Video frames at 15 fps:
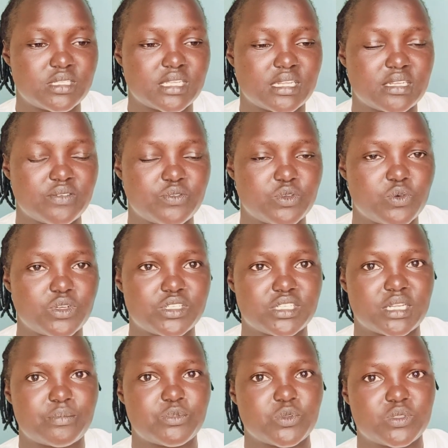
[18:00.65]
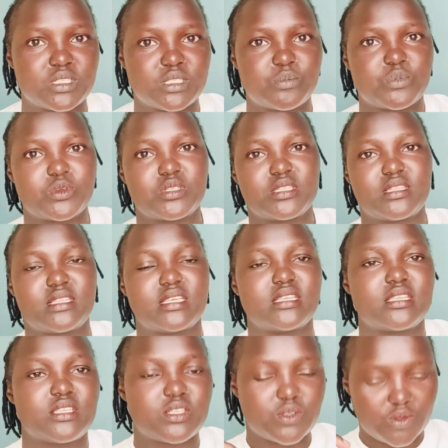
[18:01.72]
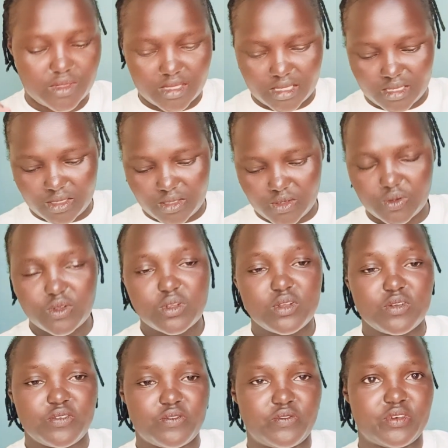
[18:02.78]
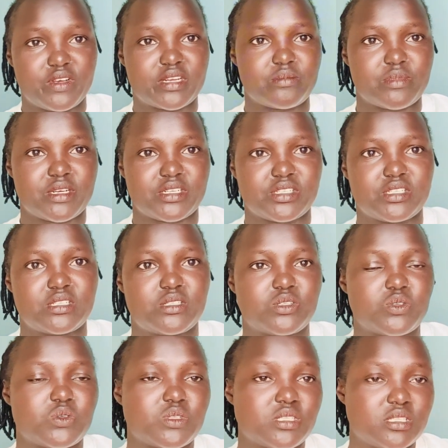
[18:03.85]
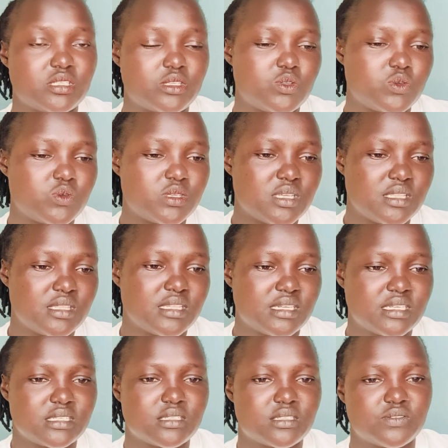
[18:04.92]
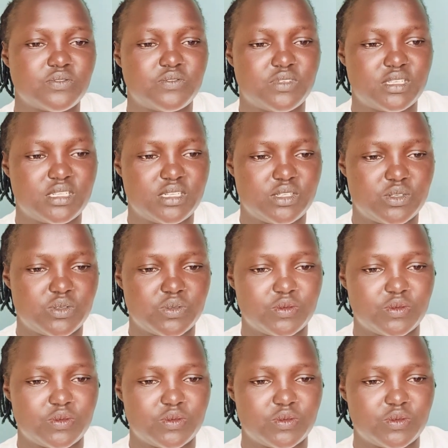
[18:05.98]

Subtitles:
And if you watched up to this point, thank you very much. So see you in the next video.